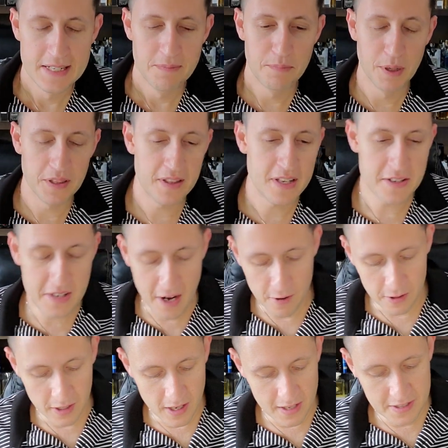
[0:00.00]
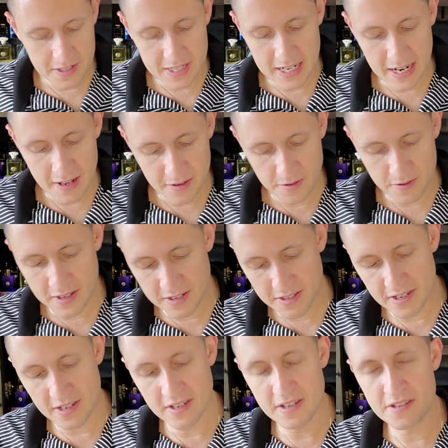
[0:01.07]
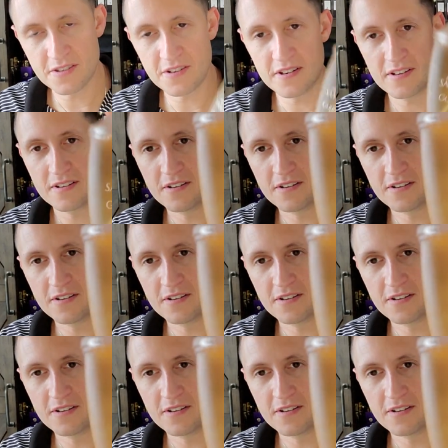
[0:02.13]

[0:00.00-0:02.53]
putting these Guerlains together. This is